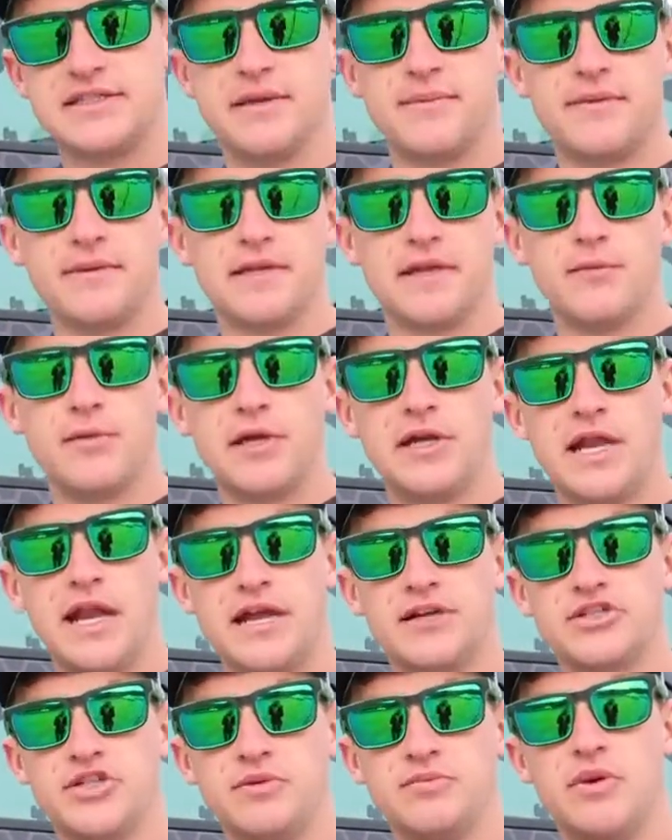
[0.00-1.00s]
is something that we could
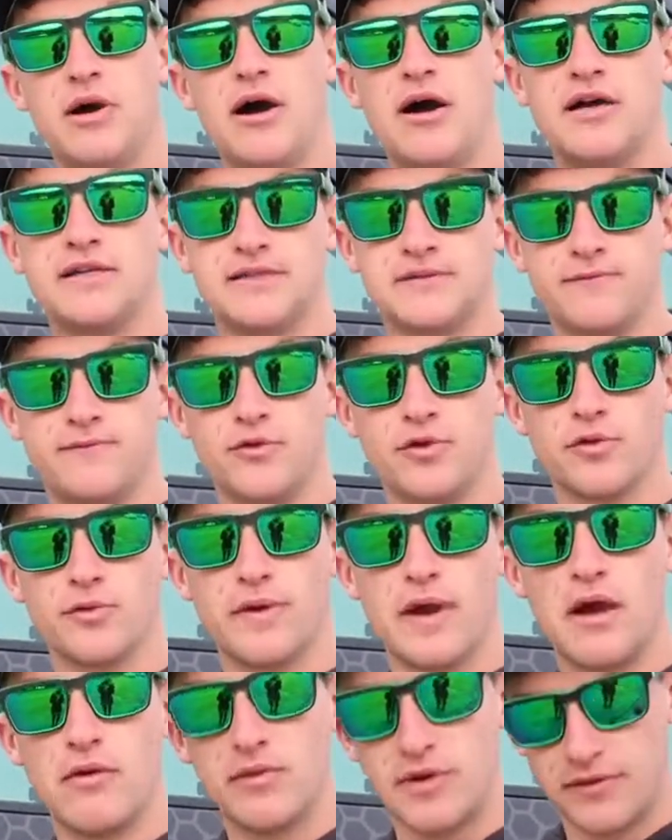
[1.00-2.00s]
actually pause and fool
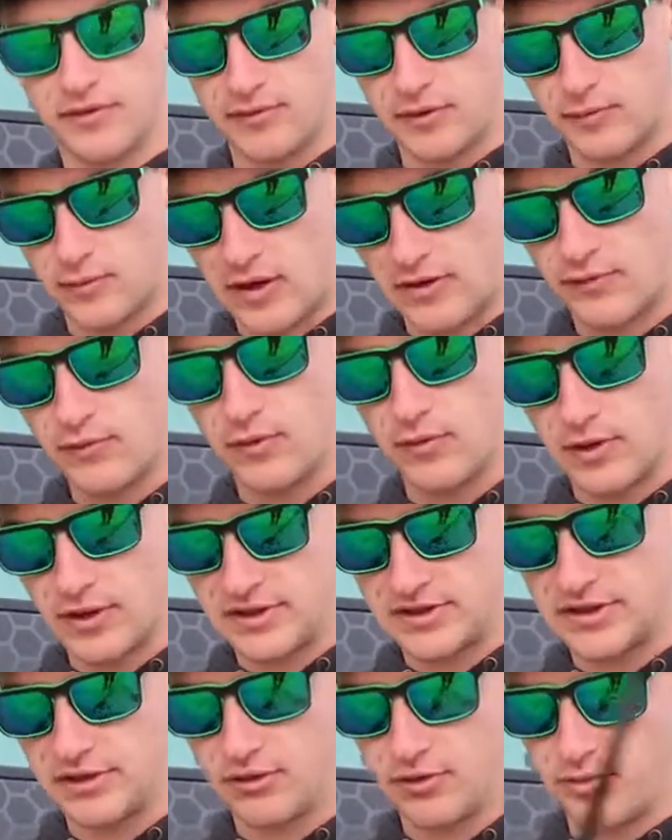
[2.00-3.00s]
around with if we want
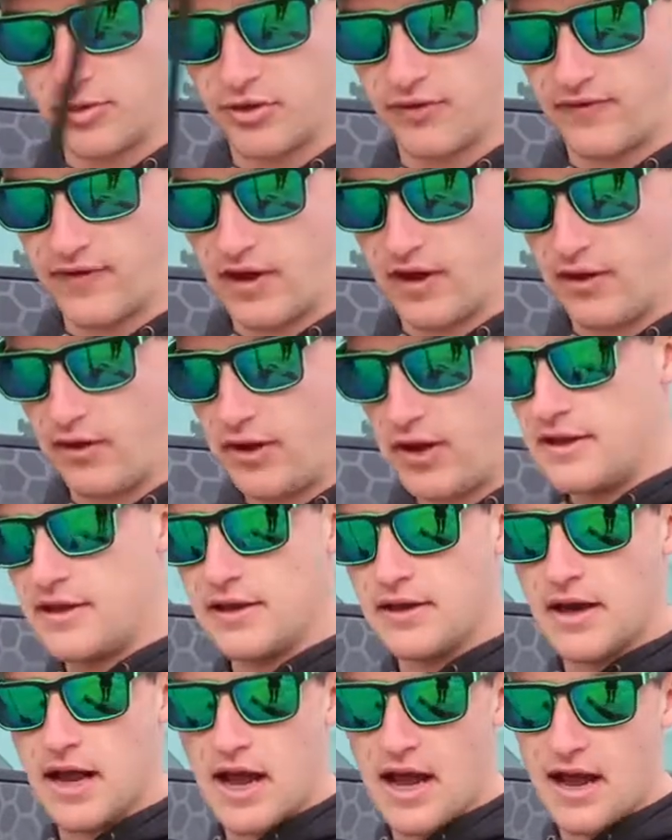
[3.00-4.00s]
a slower profile. And
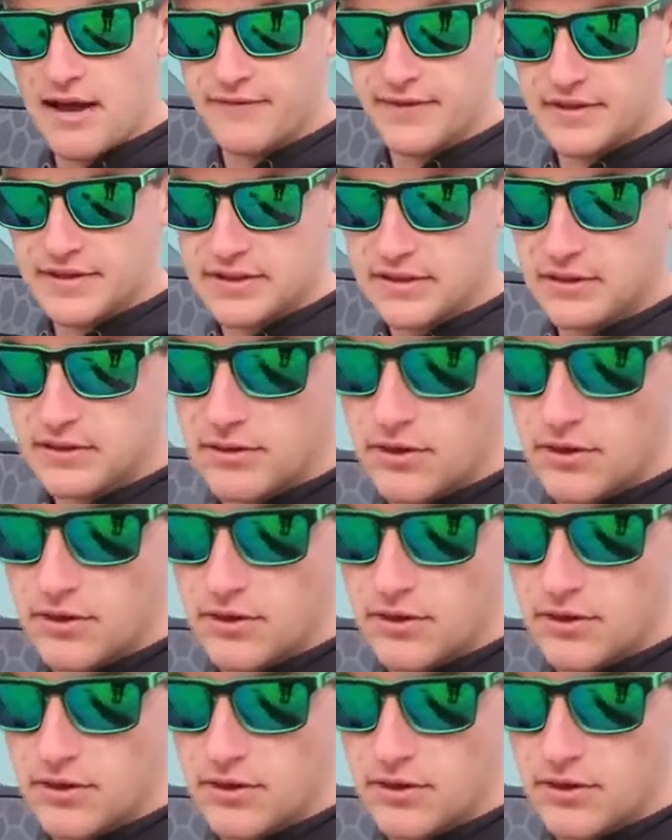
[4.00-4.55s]
then I have this